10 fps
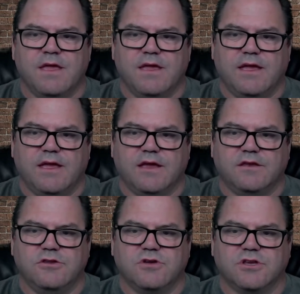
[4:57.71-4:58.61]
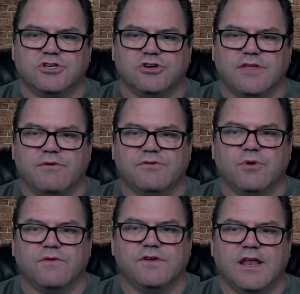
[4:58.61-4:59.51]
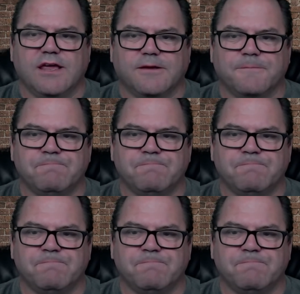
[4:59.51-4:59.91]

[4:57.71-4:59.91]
and you can share that with whoever you like.